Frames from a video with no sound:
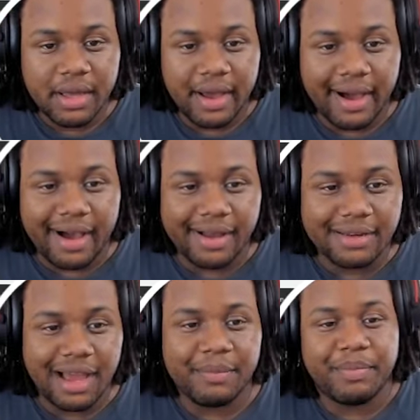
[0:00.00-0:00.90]

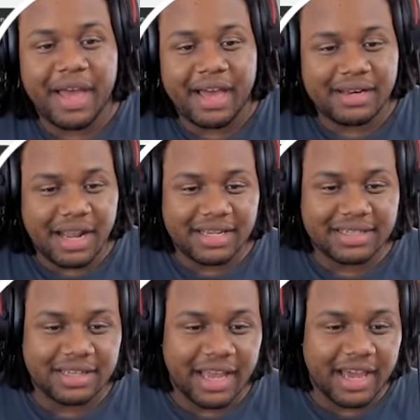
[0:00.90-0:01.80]
Not bad. Nice
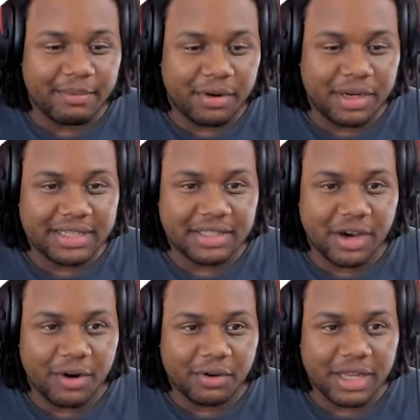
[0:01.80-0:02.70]
and ammo. Let's go.